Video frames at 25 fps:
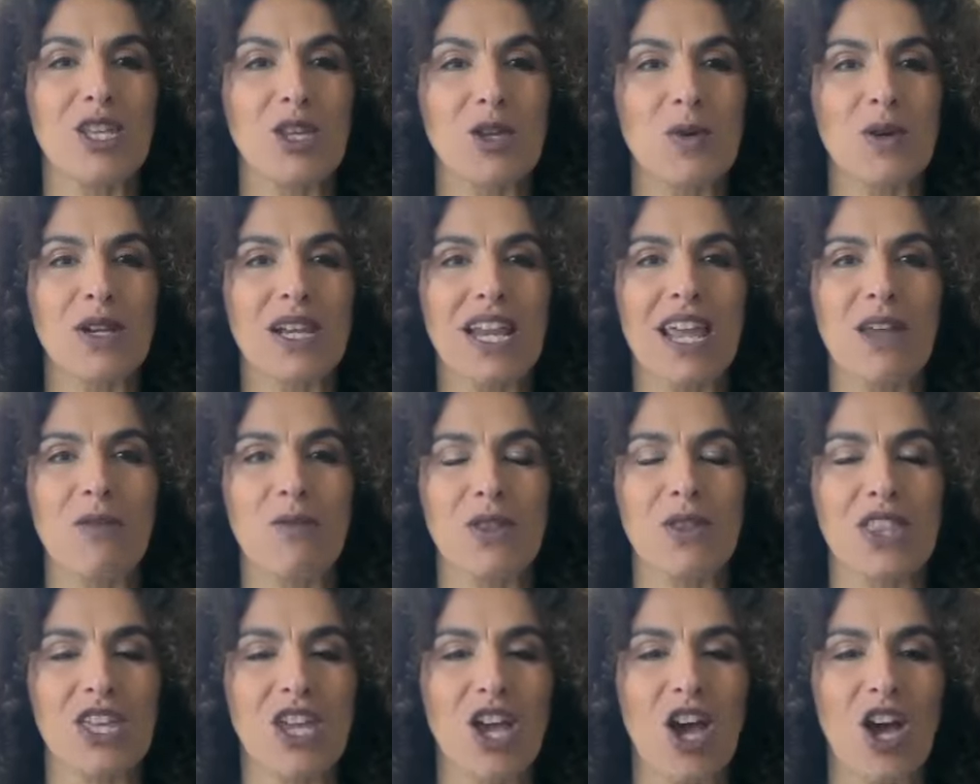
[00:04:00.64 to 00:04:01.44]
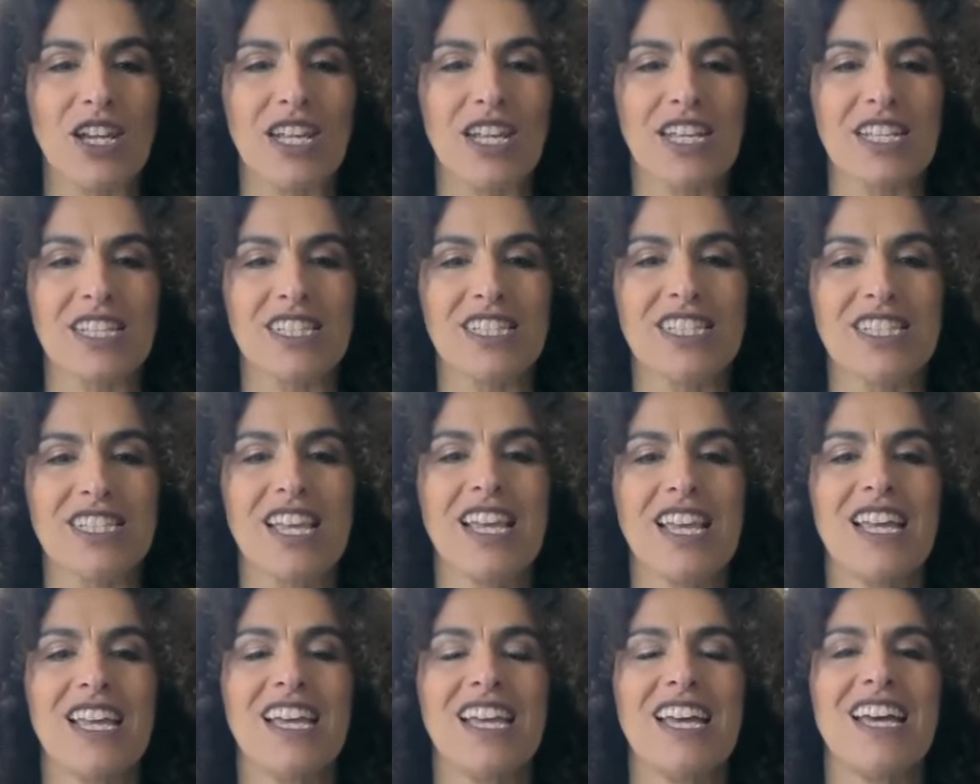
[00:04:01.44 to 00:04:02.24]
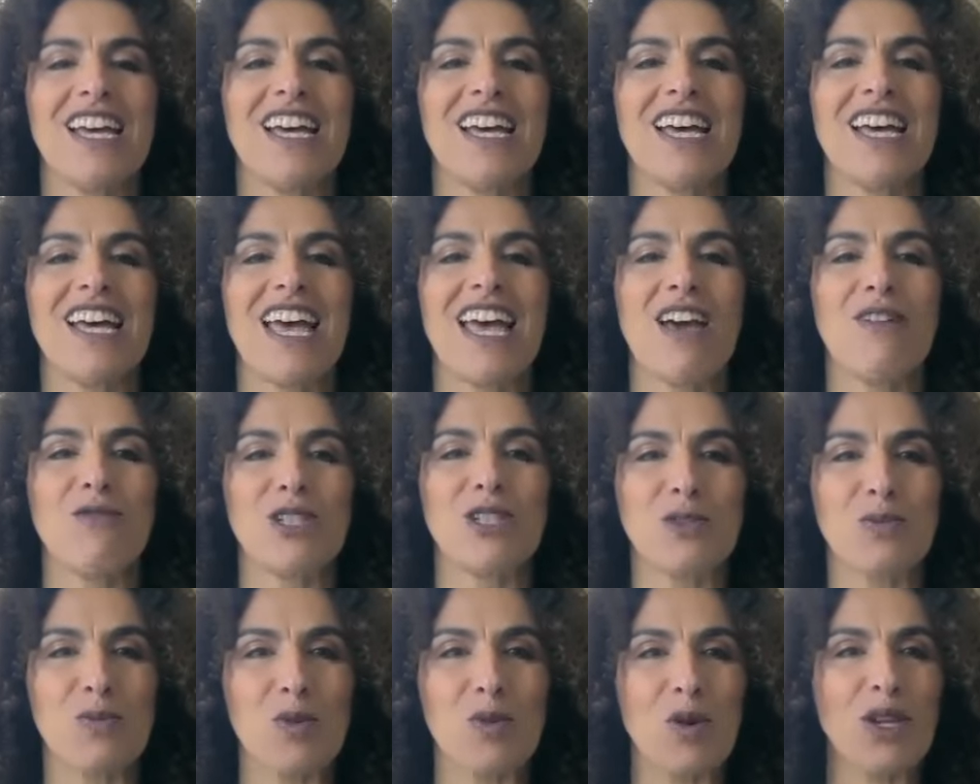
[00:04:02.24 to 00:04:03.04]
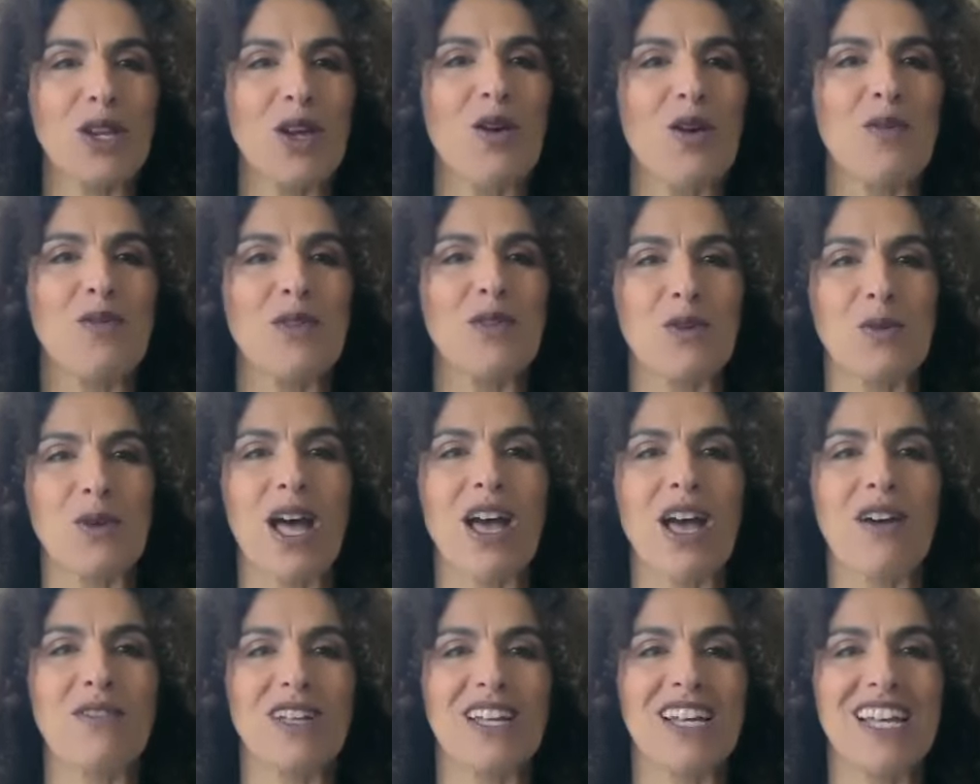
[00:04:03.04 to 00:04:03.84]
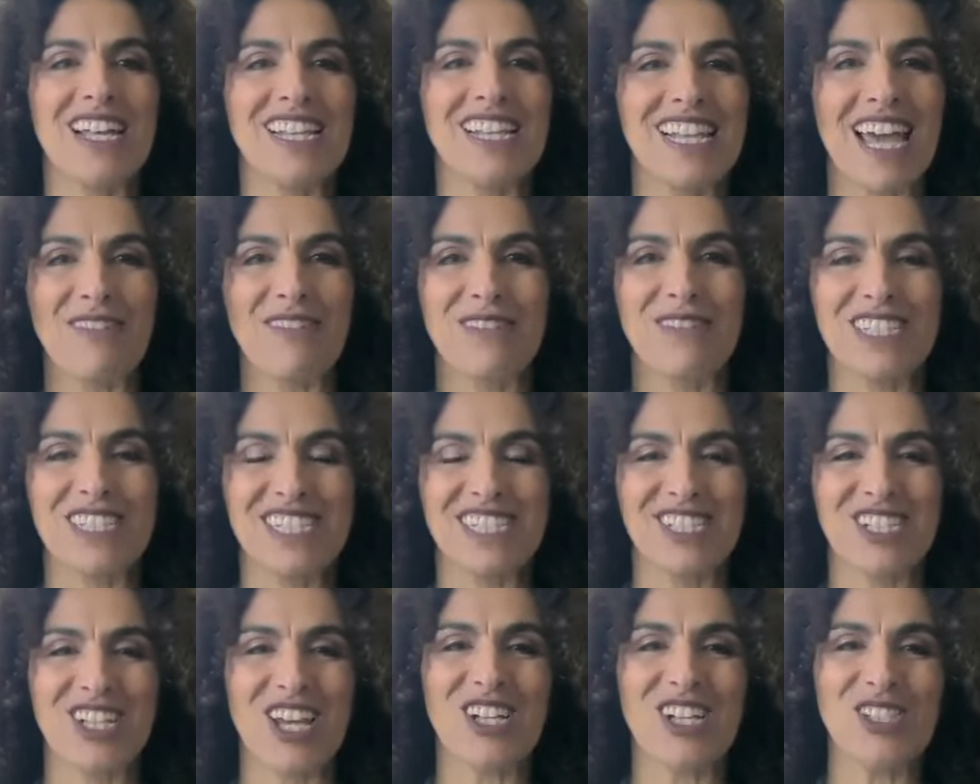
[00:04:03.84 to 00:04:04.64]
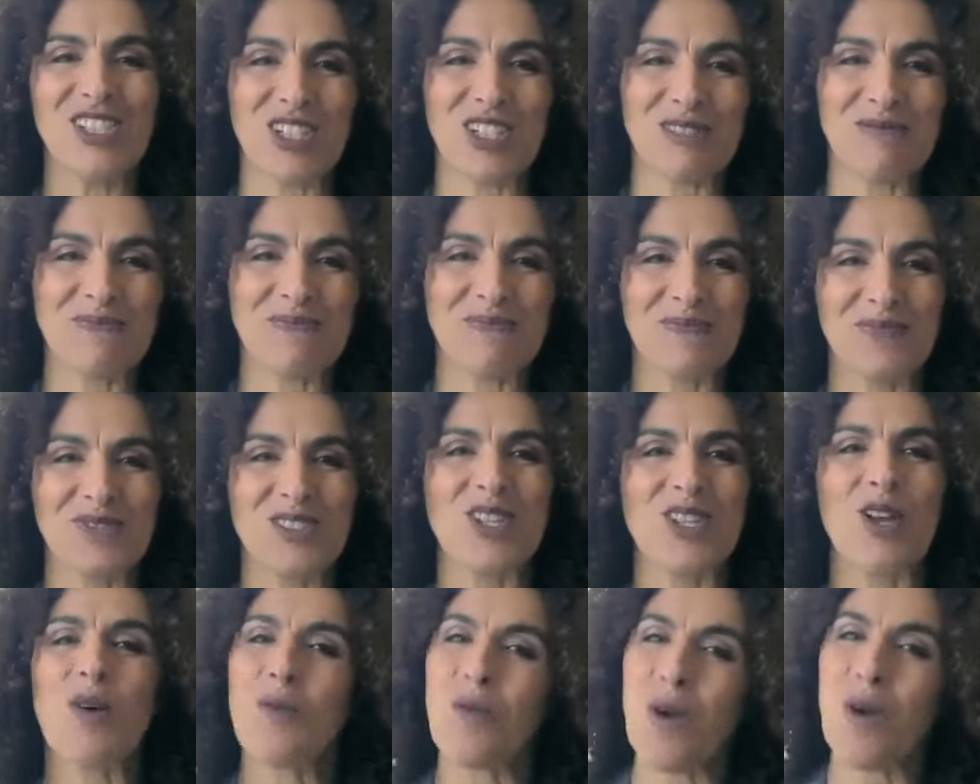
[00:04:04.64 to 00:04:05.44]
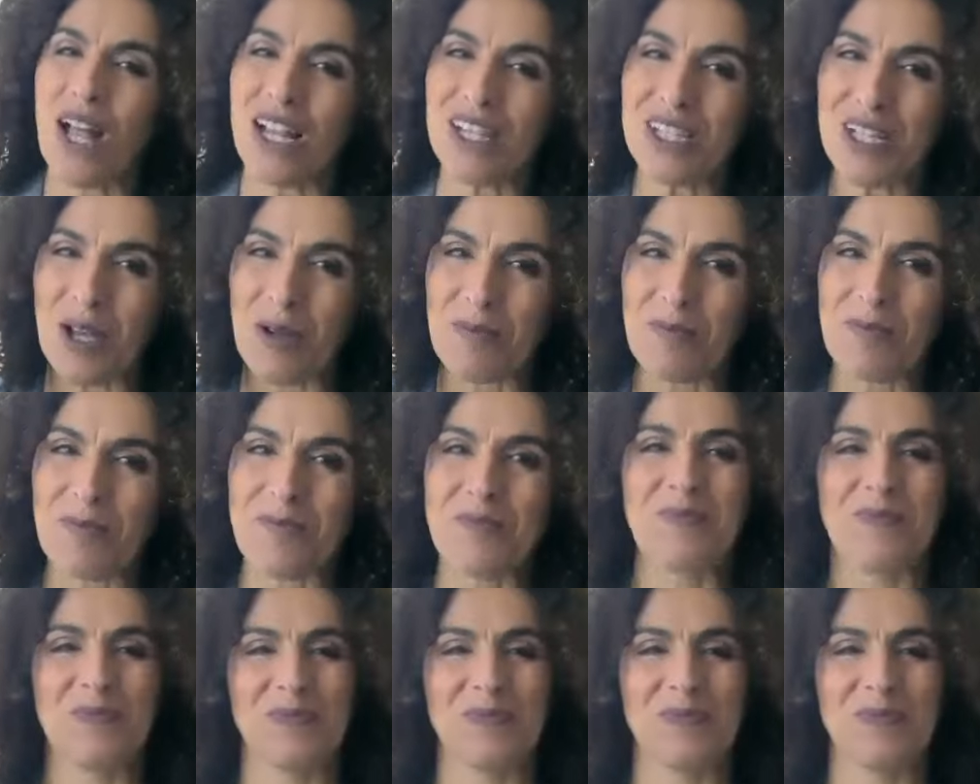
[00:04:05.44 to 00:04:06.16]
Q&A with the audience, at which point, hopefully, we'll have a lively discussion. So welcome.